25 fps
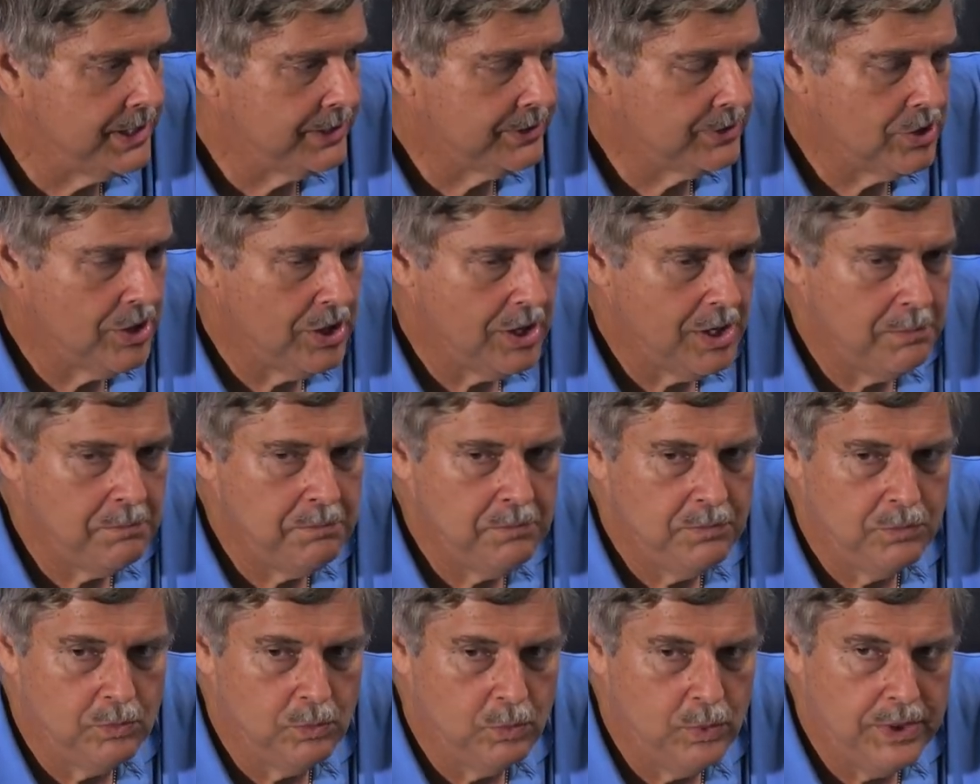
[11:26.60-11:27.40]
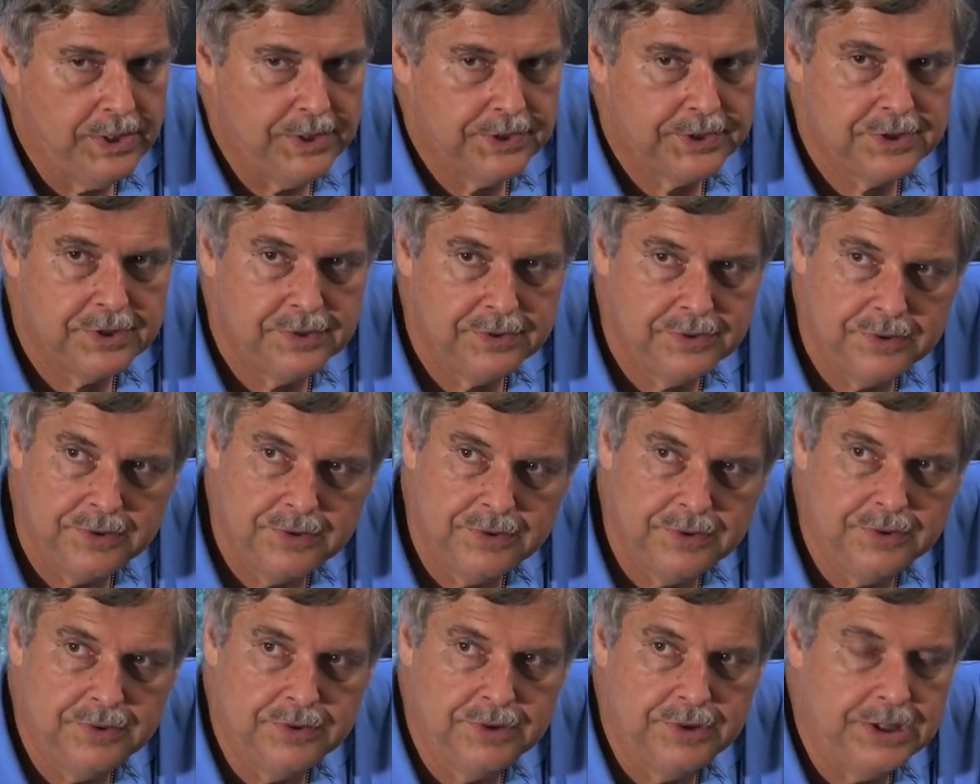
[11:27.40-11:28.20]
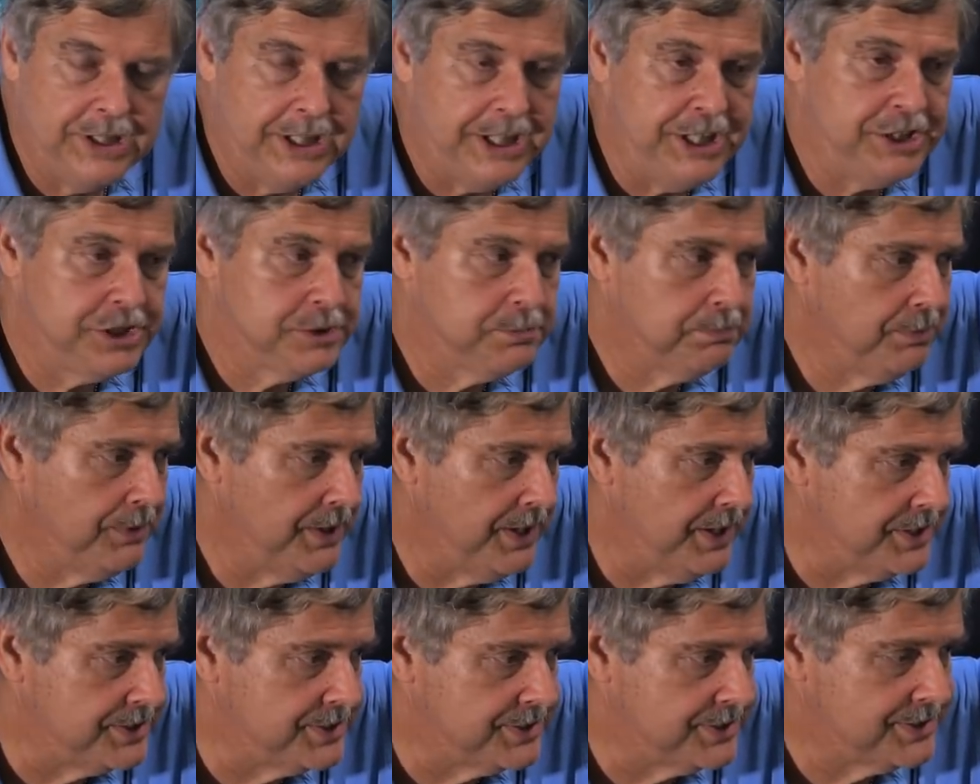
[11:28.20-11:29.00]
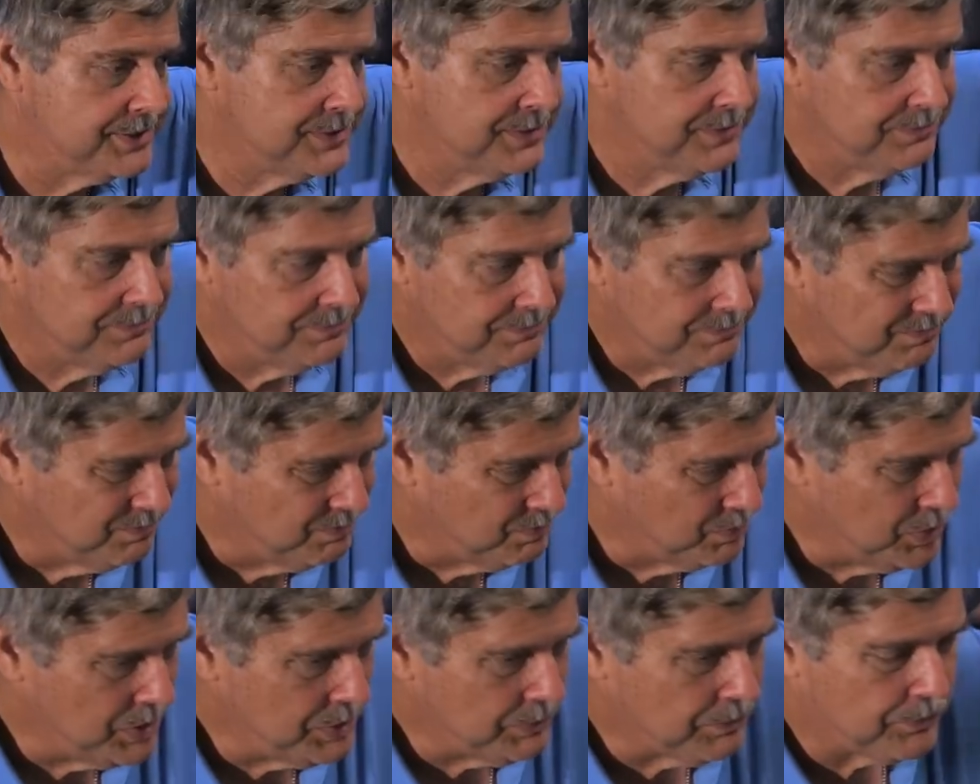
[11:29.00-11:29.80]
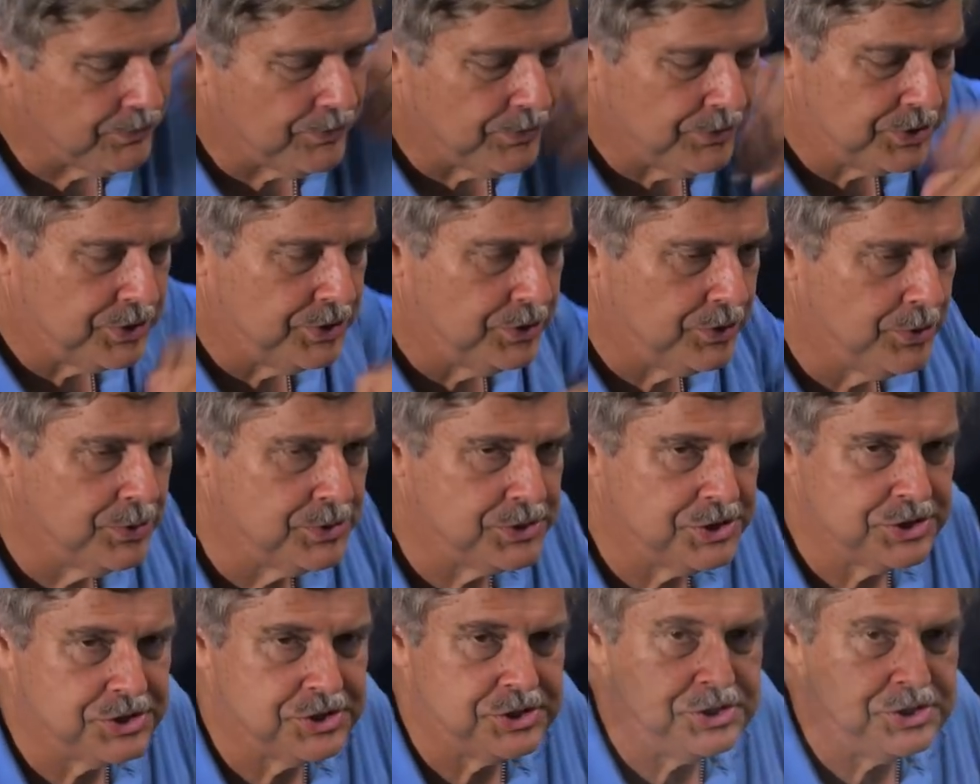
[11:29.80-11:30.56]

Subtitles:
that come with the H Plus, we refer to those